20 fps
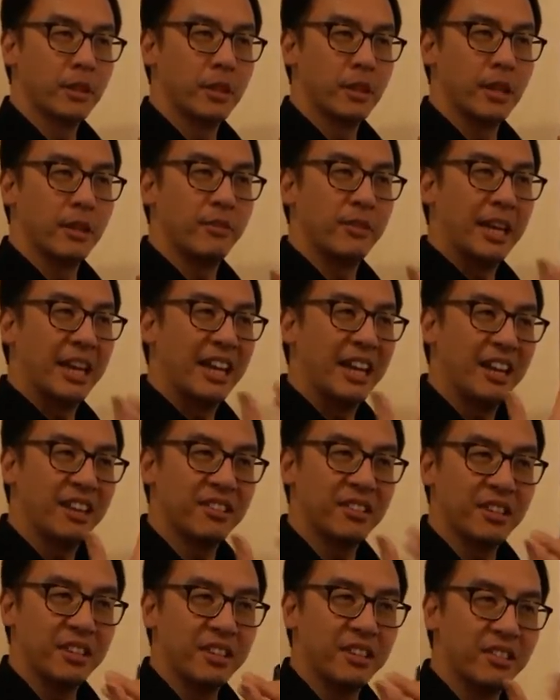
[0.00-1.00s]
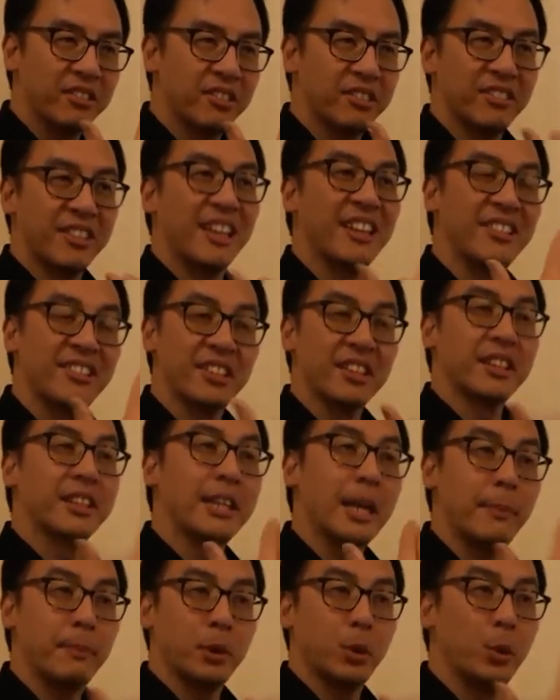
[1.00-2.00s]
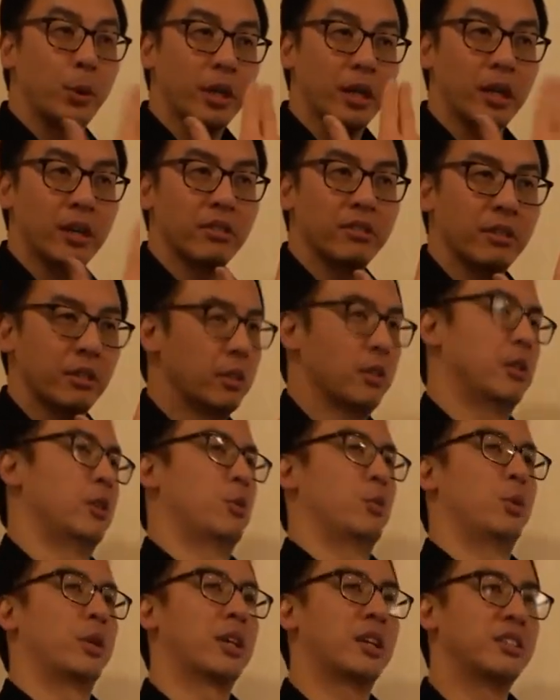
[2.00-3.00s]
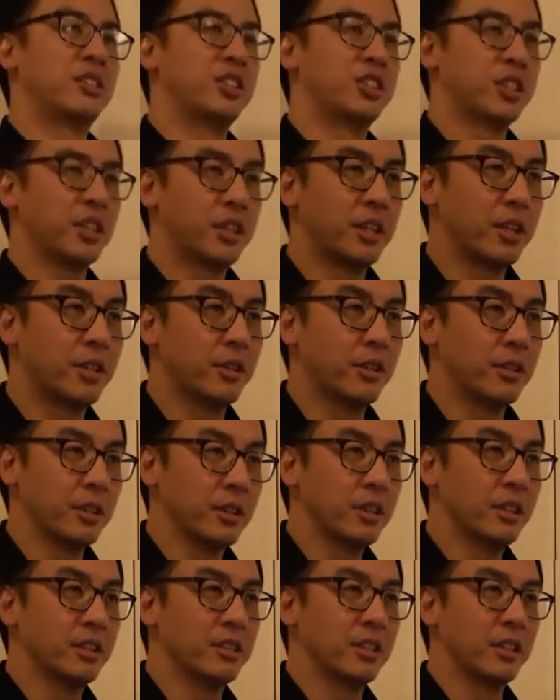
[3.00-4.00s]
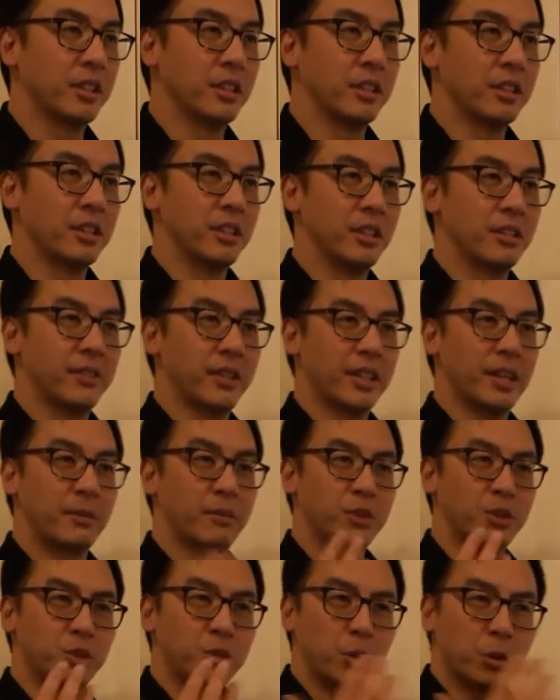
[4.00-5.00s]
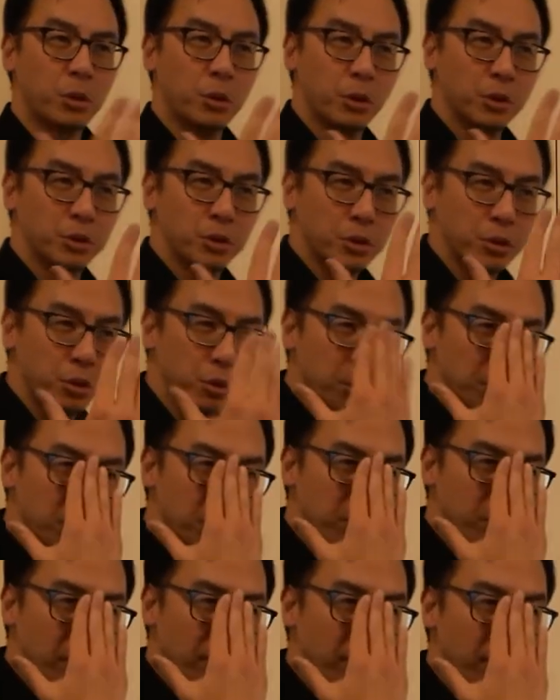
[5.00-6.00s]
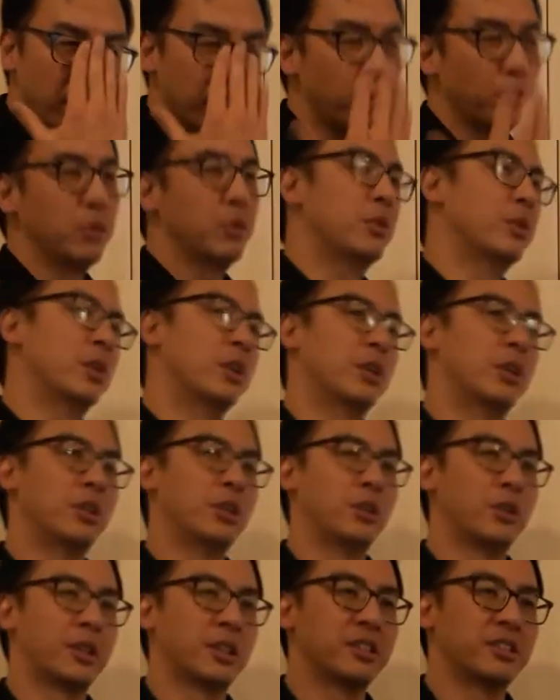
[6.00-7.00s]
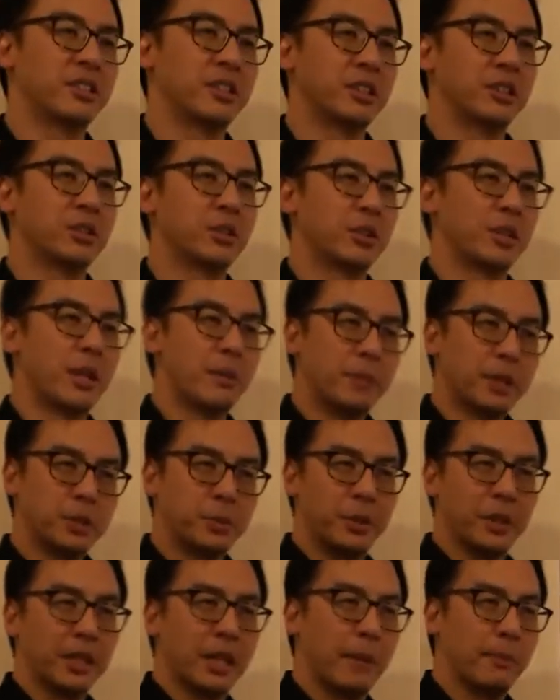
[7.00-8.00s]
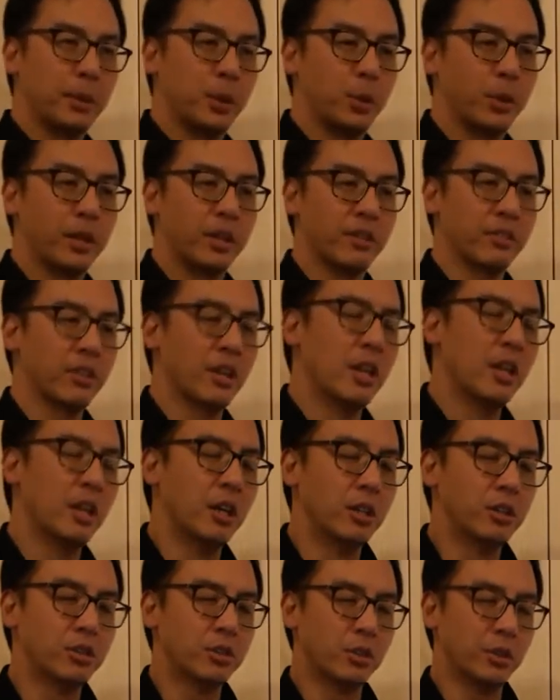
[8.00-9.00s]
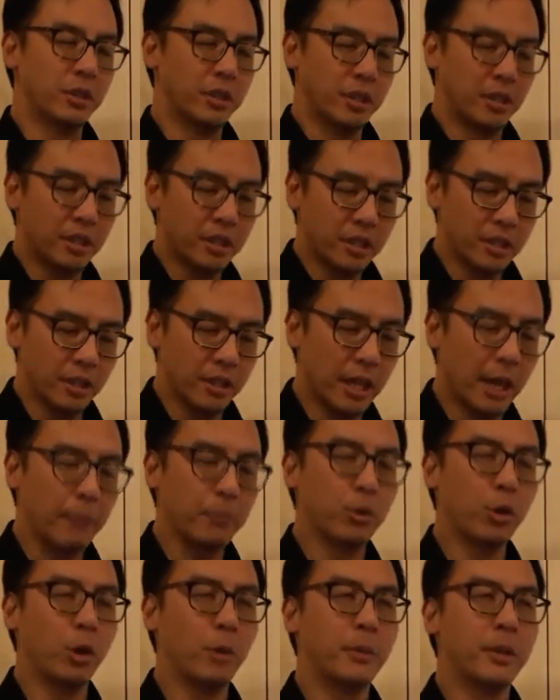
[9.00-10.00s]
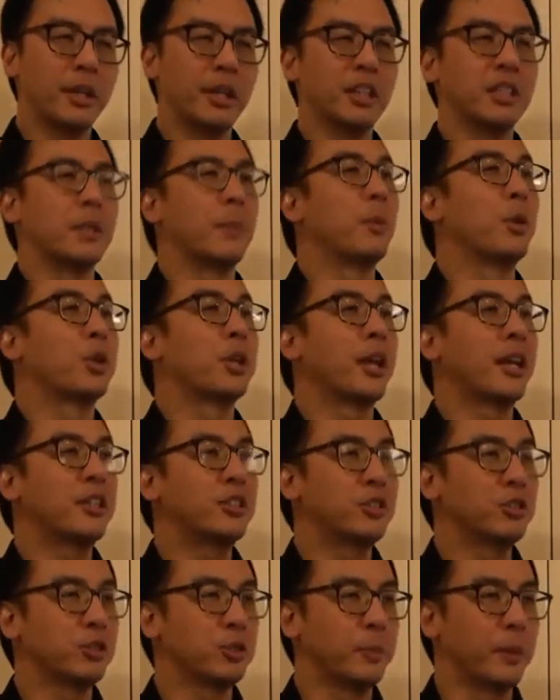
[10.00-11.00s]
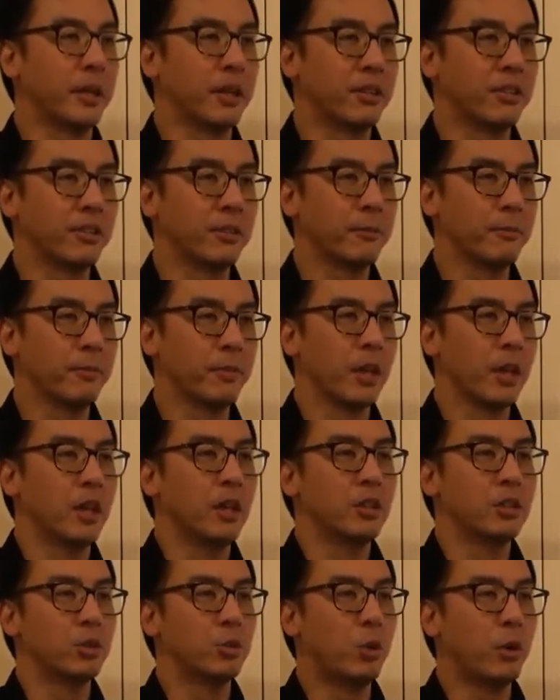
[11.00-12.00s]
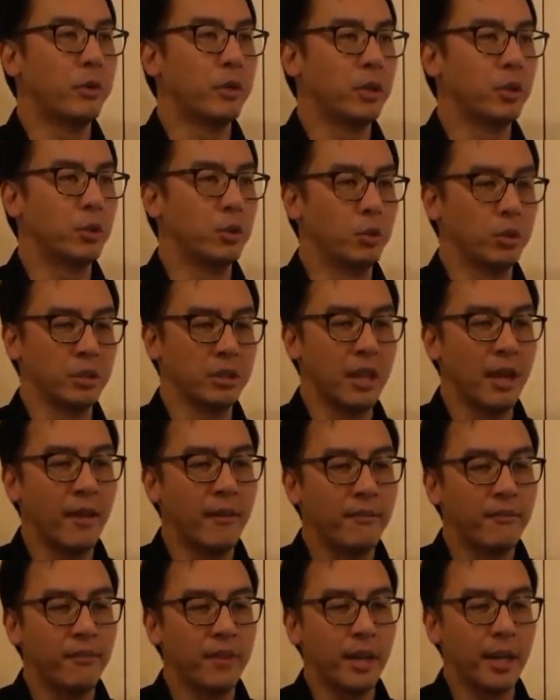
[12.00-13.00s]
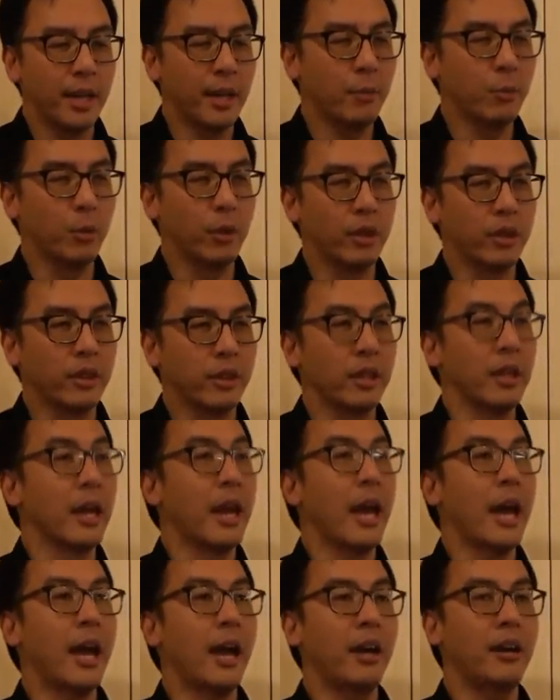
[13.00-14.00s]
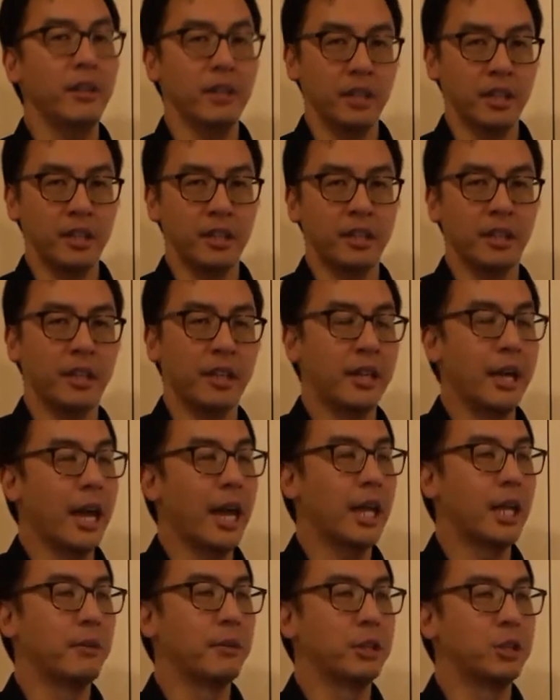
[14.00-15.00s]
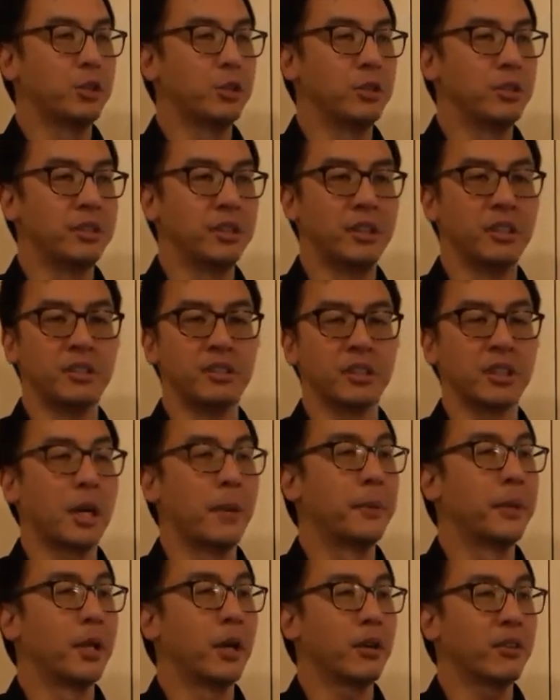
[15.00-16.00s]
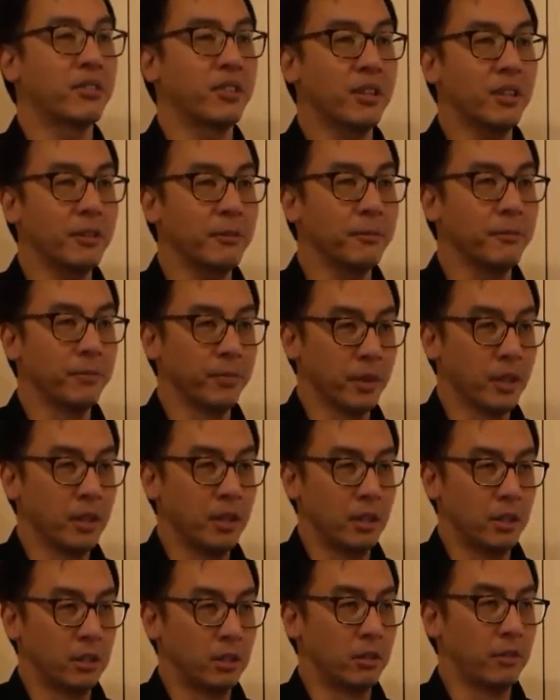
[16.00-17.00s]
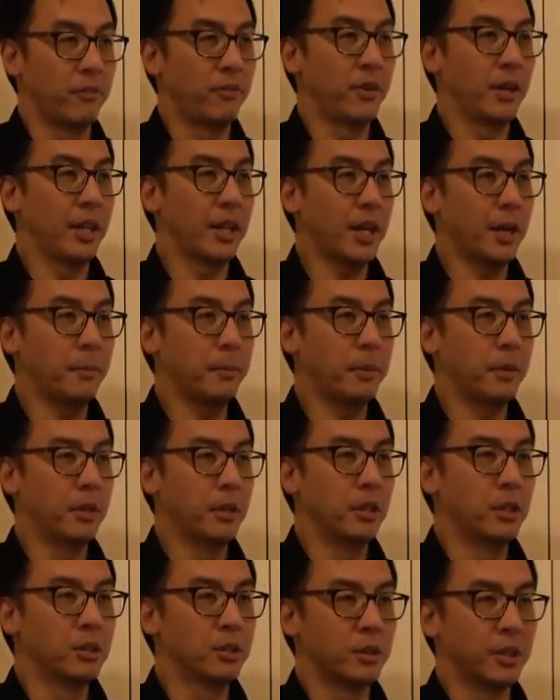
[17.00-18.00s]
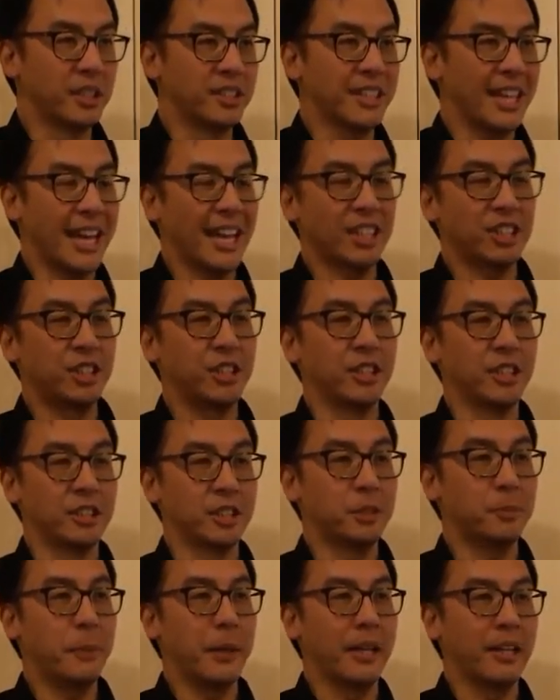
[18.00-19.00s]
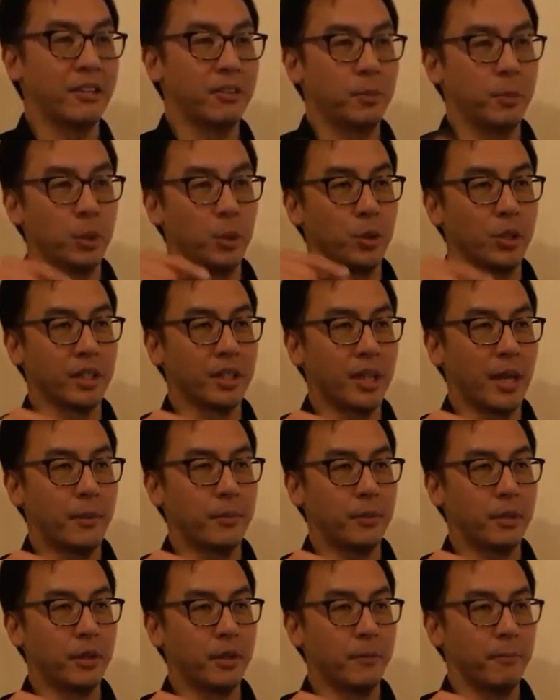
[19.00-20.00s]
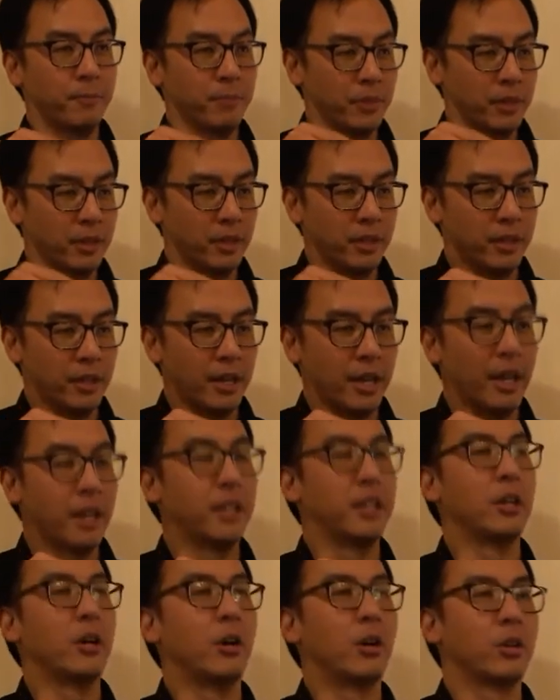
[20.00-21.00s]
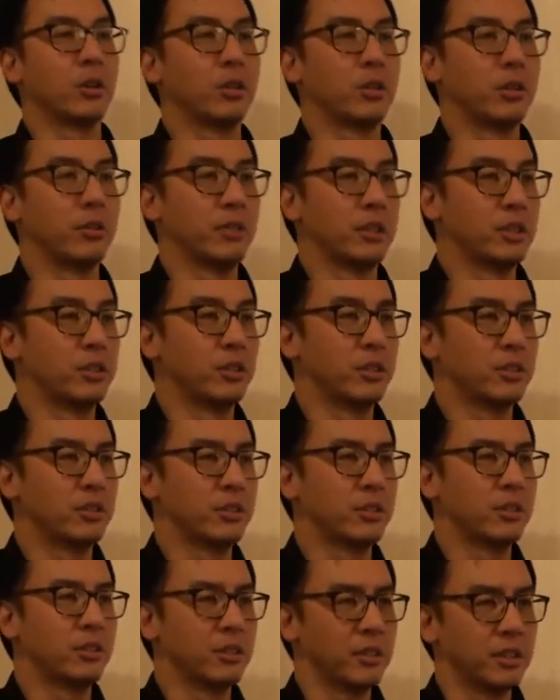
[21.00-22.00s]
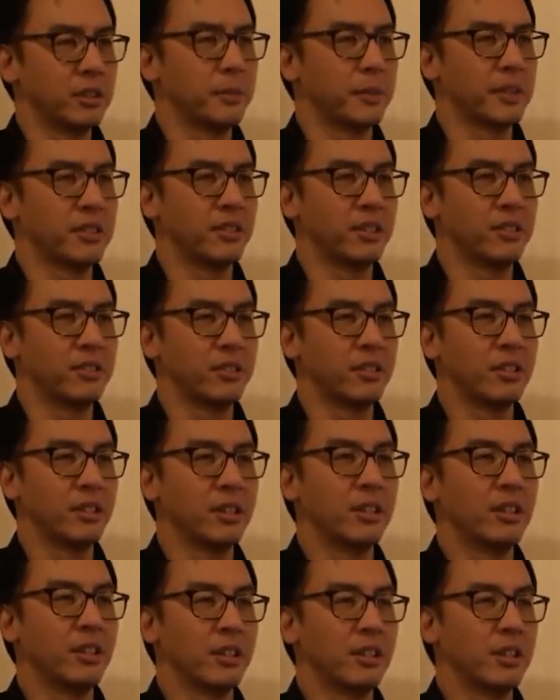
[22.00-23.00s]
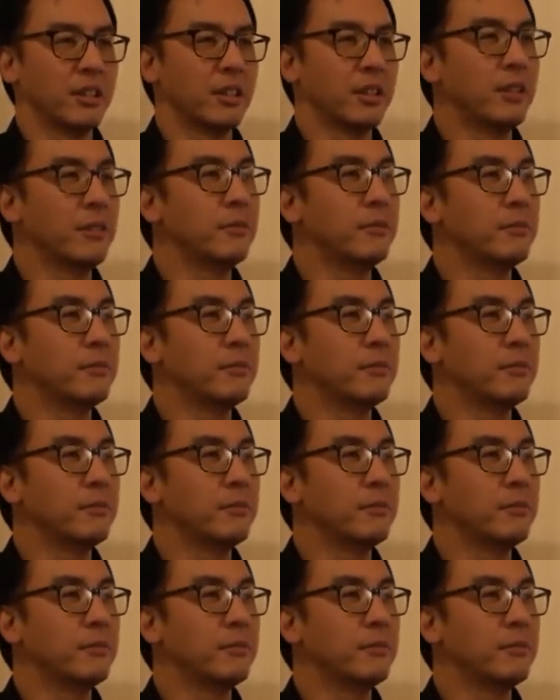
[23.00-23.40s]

If there isn't a distance, there isn't a gap between us, we can't see each other at all, isn't it? If I come so close to you, right in front of you, you can't see. So there must be a gap between us. So the abdomen is a potential space. So what we need to do is fill it up with air, and the, the air that we choose is carbon dioxide, to fill it up so there's actually a space between the camera and the organ of interest. Does it make sense? Oh, I wonder